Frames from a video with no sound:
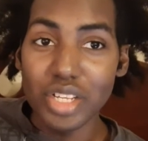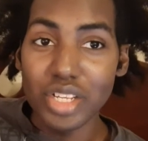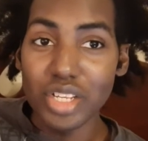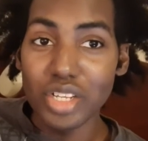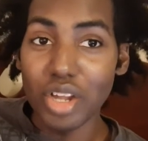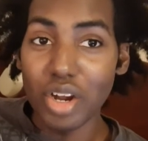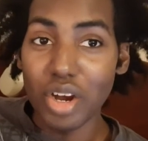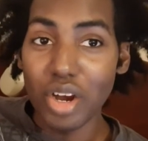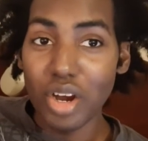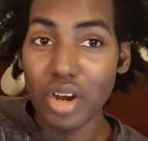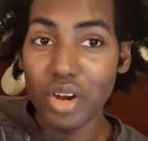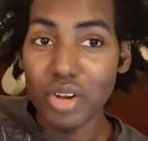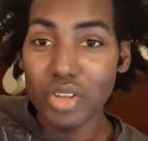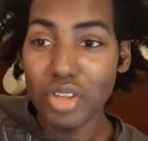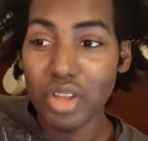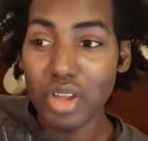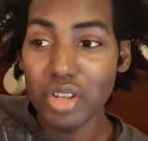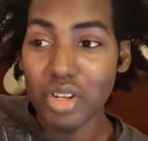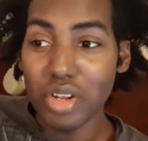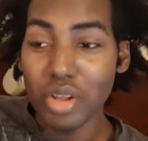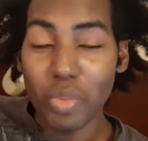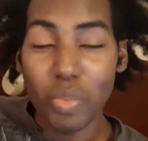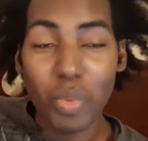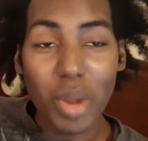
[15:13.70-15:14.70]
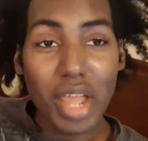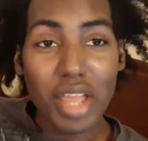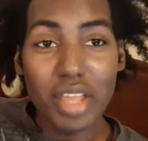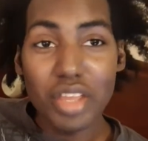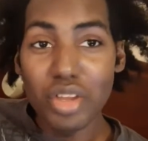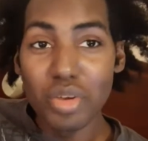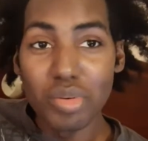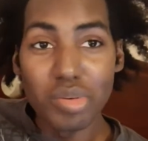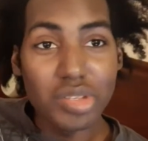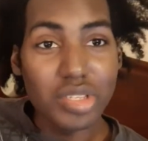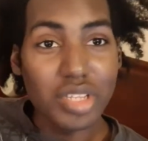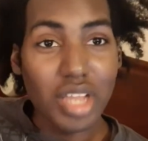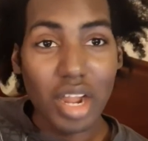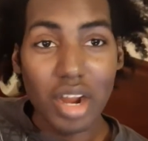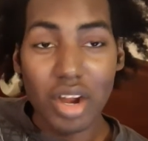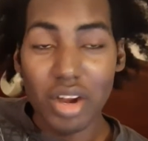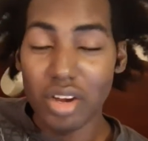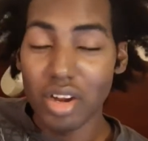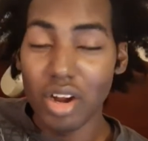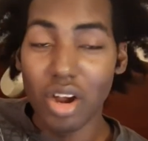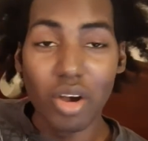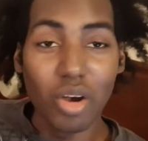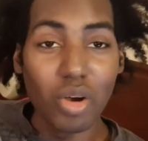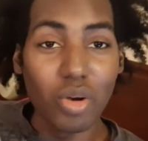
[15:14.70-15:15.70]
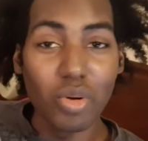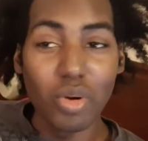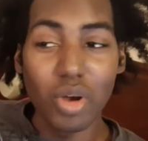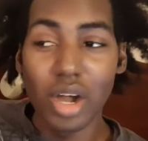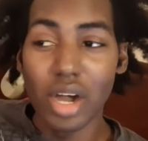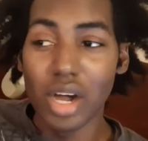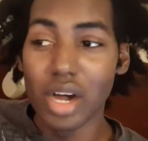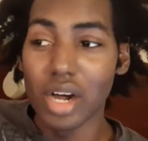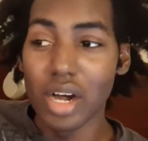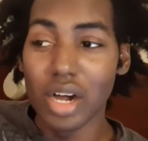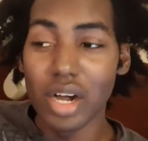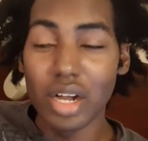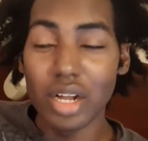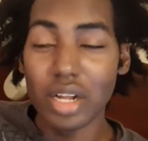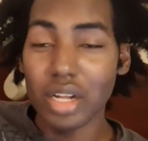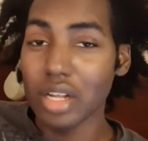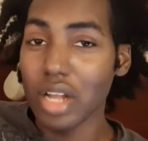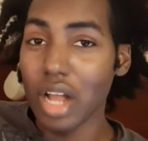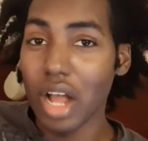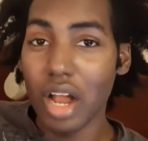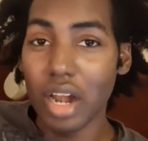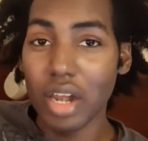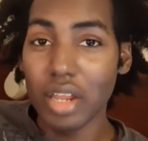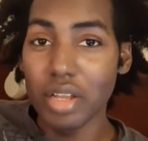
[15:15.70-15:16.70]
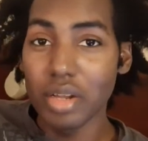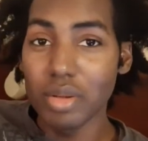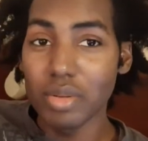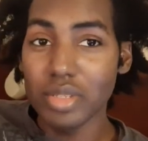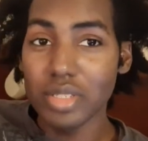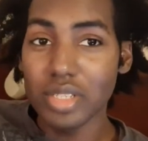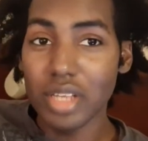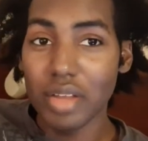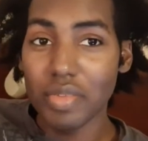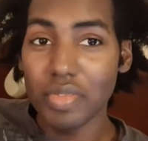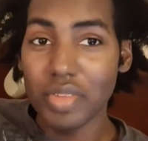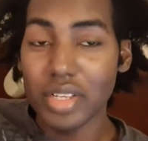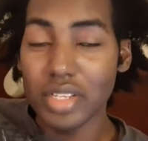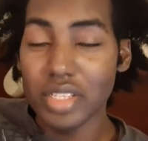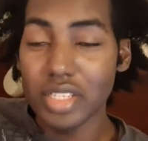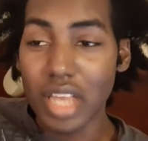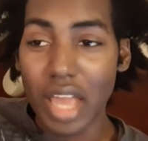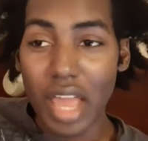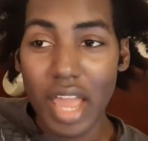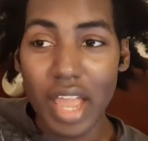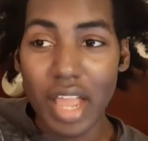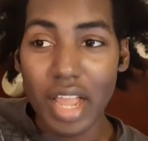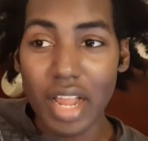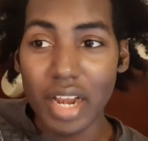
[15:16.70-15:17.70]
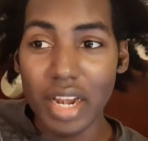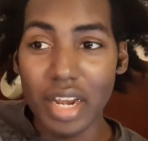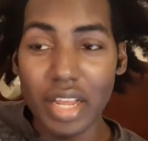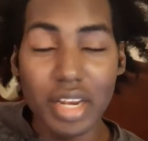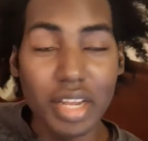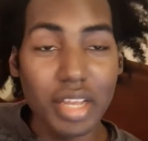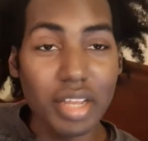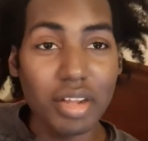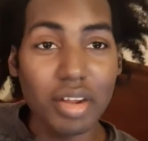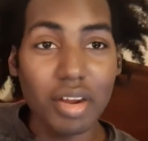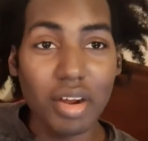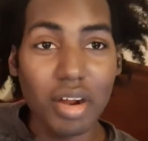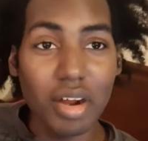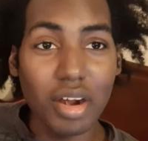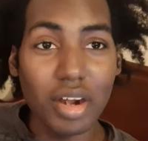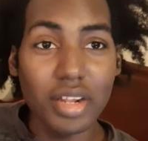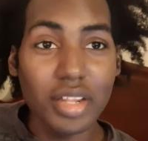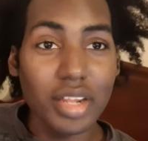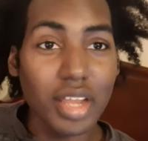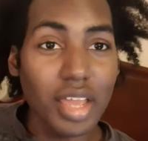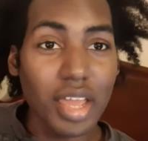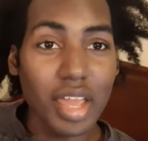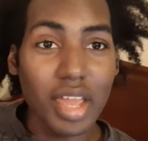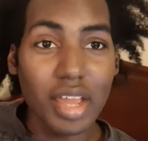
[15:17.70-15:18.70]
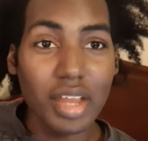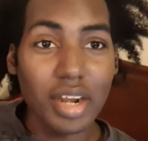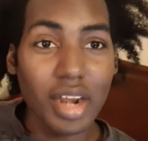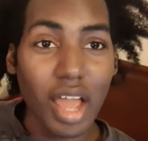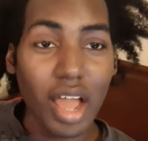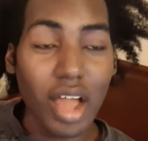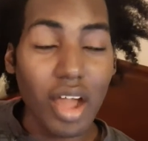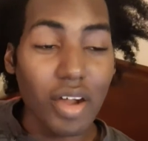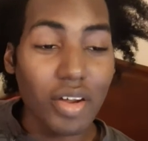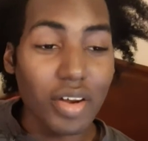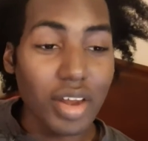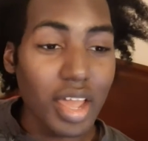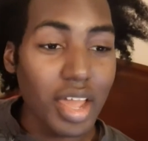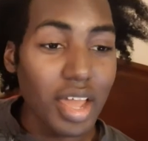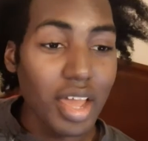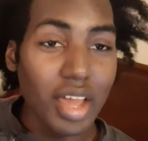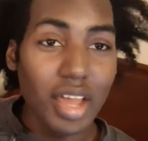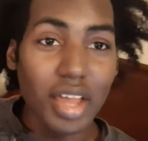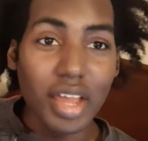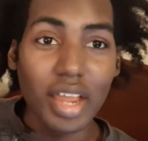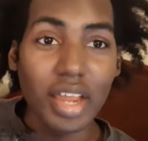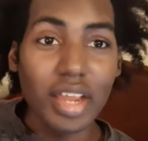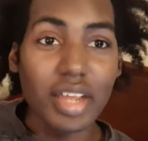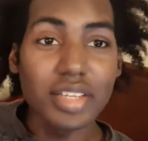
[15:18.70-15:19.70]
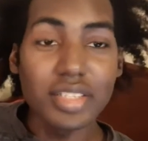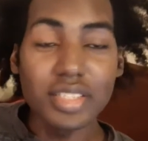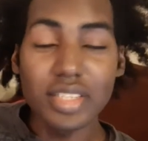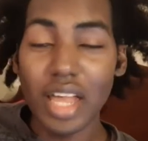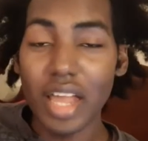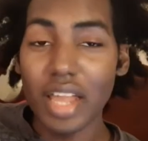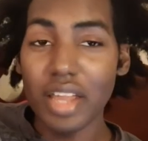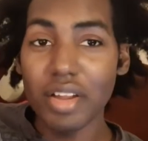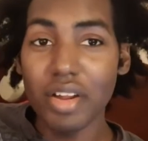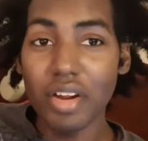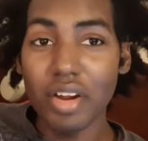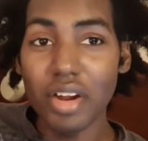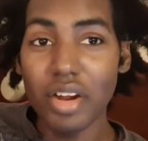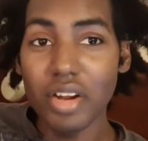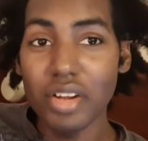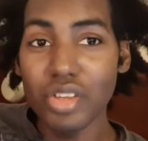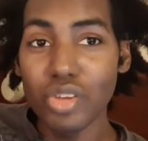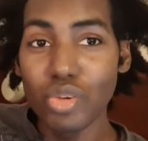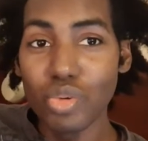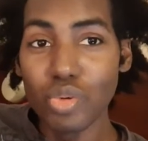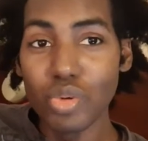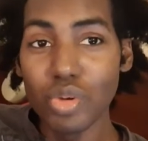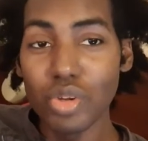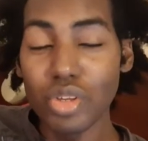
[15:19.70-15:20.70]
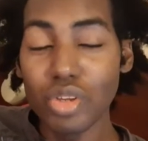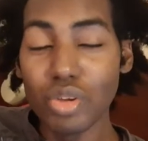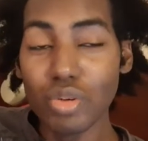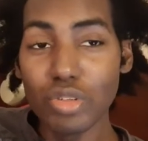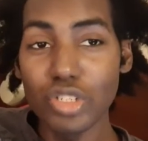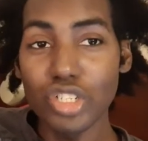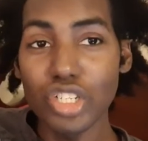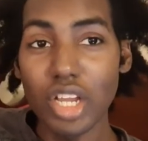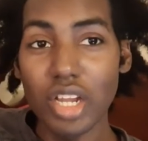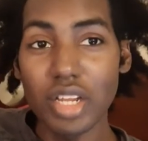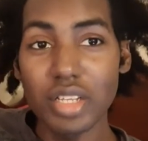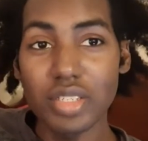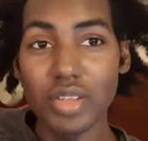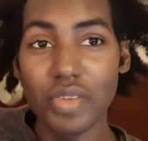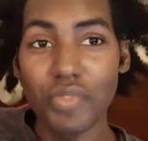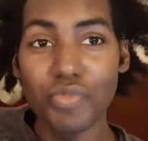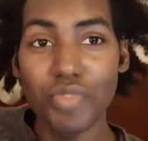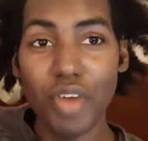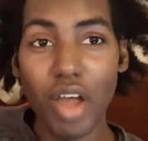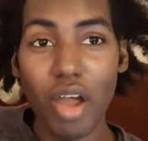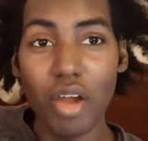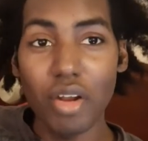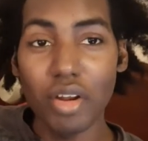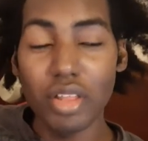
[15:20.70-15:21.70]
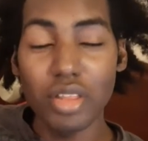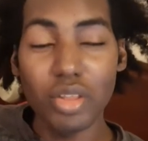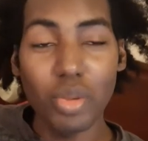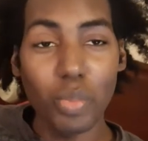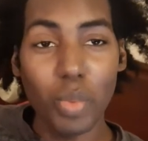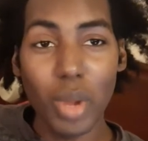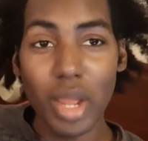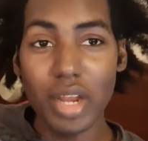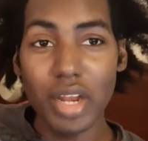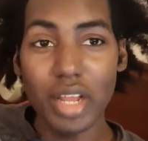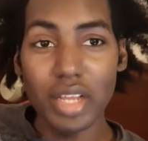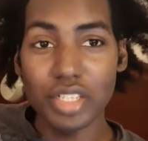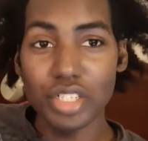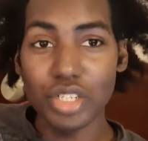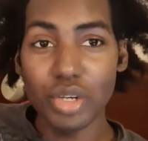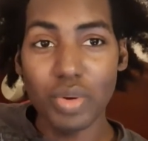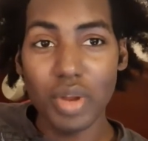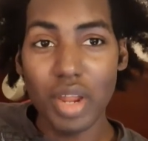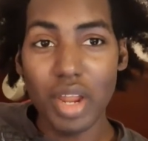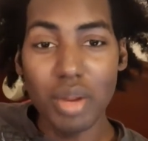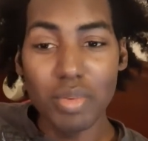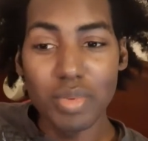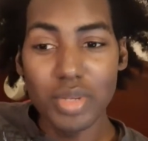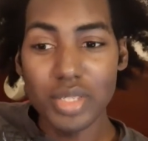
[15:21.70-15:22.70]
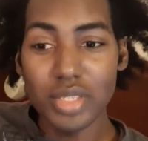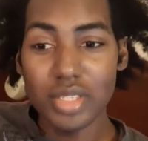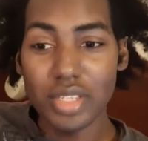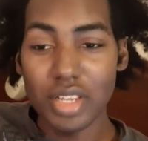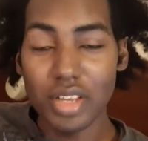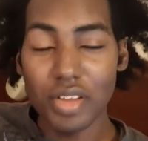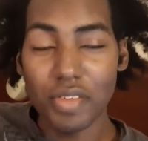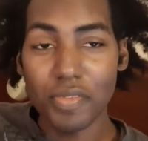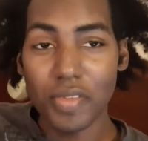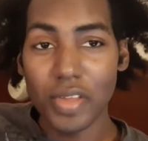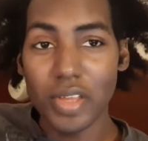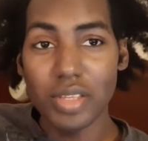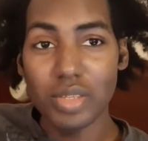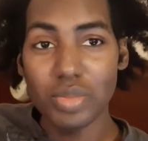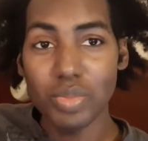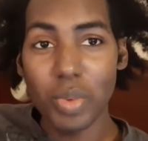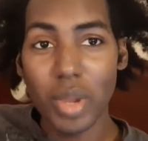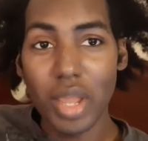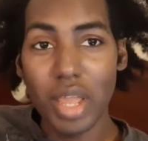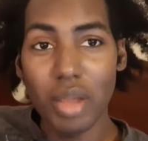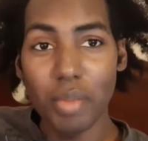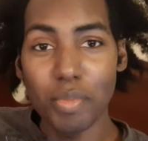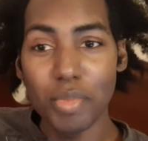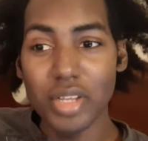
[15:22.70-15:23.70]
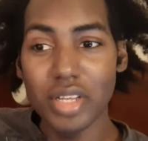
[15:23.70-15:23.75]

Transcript: Girl, the way you was darn on calling yourself detangling and curling the hair and all that, it's like, girl, you share some fault in the way that your hair was stiff as well.